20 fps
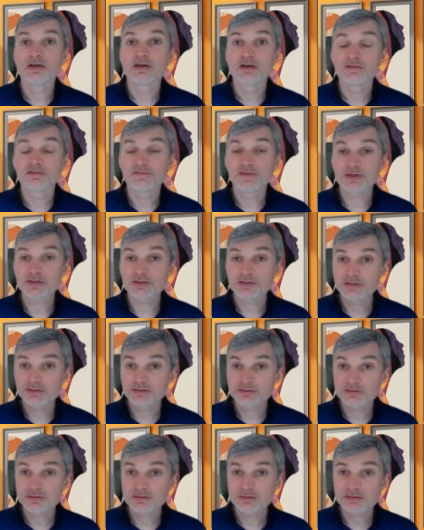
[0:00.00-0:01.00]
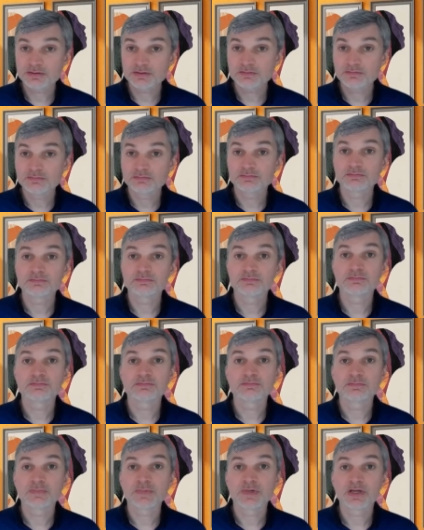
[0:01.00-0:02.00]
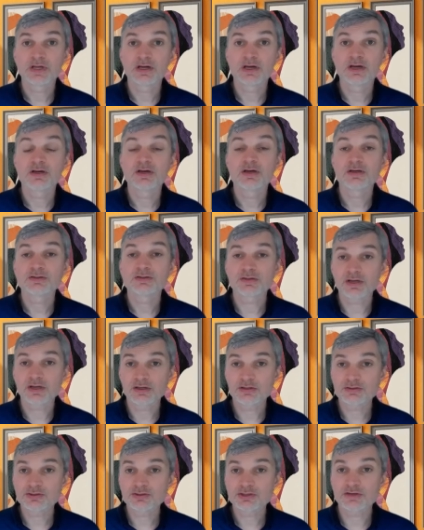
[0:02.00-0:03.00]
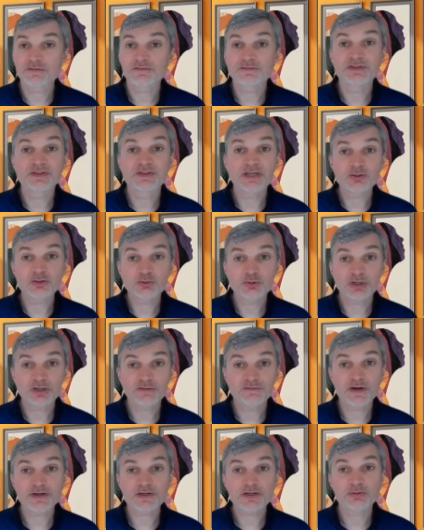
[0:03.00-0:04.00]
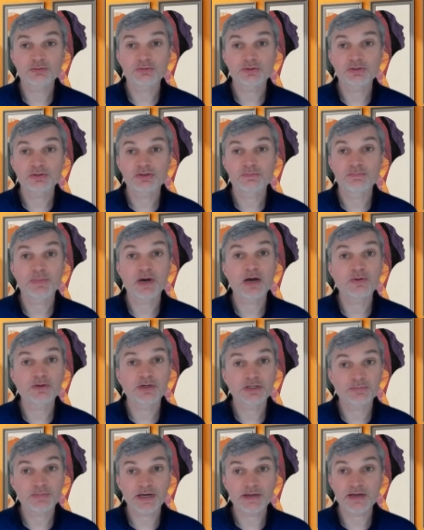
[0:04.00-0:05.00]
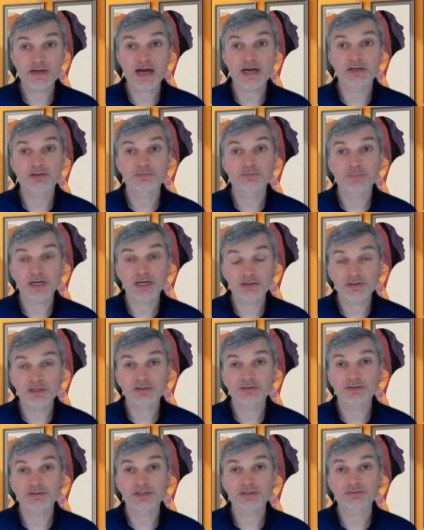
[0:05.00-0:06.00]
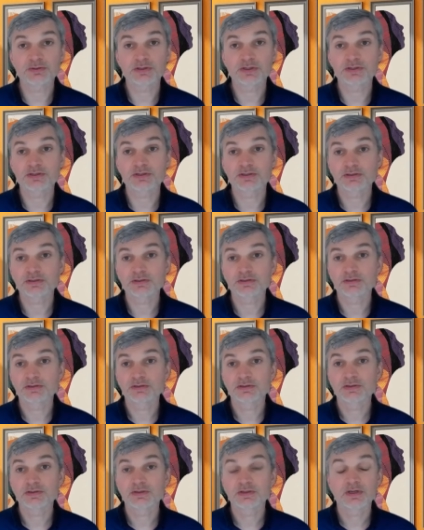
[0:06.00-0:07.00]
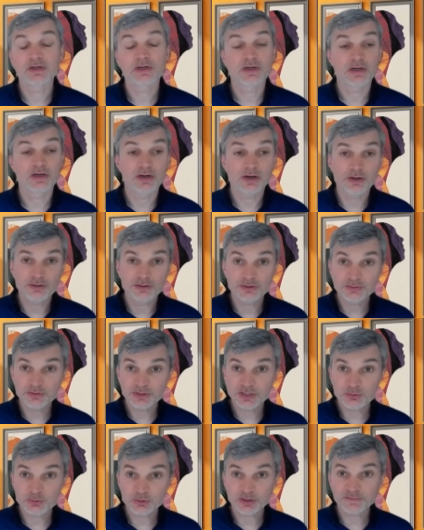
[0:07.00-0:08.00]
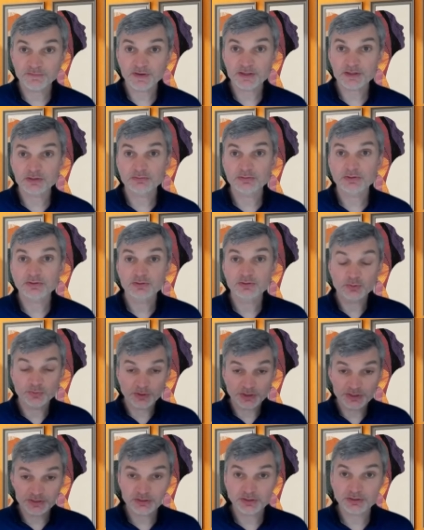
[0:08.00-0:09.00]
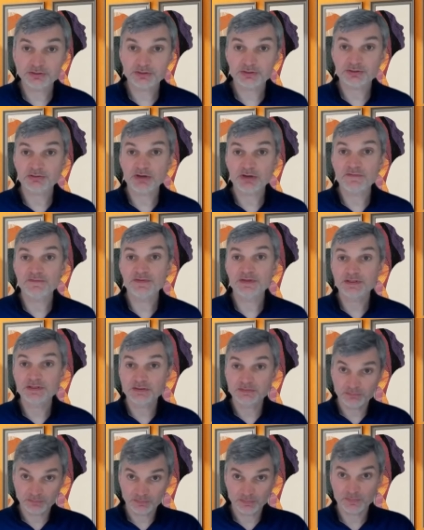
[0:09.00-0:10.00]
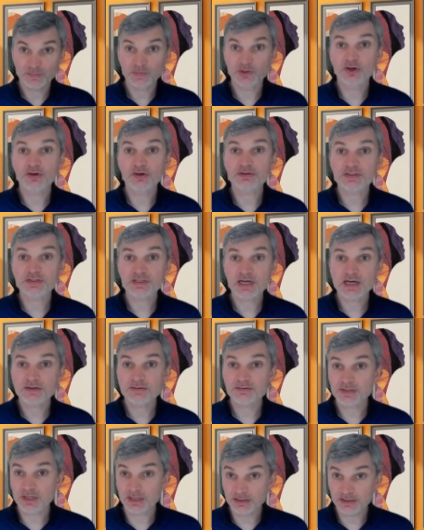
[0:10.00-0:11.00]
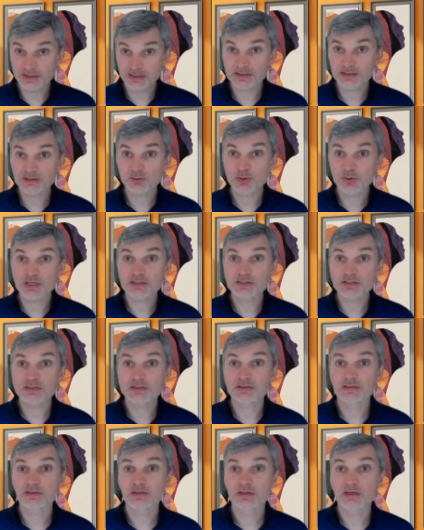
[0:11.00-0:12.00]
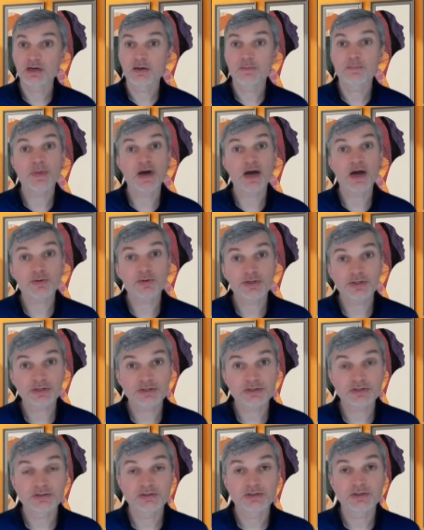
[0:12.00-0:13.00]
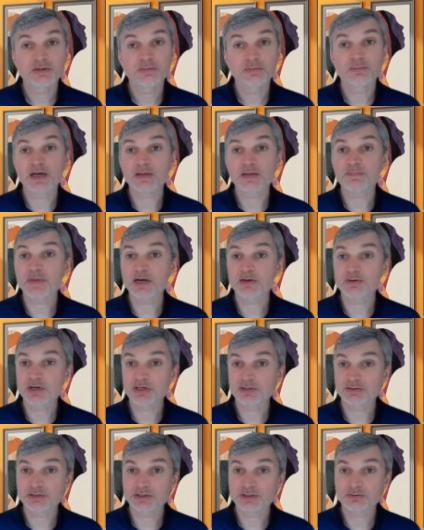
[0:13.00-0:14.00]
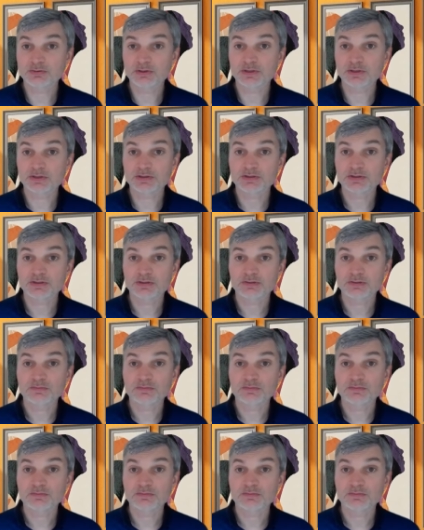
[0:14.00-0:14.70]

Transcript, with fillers: First news, the launch of Network Firewall powered by Palo Alto Networks. A new network firewall to monitor your traffic north-south and east-west, powered by Palo Alto Networks.